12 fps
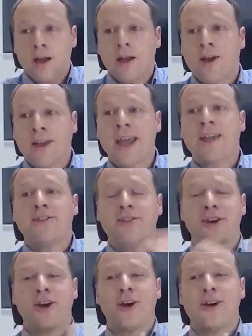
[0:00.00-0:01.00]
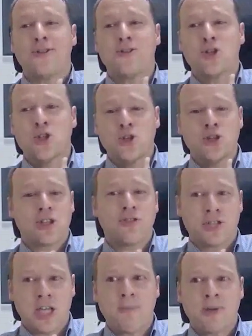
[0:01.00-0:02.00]
again, the students on
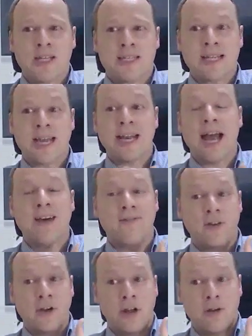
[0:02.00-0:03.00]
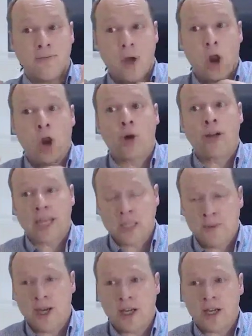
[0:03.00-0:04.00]
the Japanese side have a long
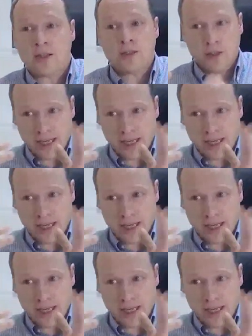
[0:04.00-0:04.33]
experience.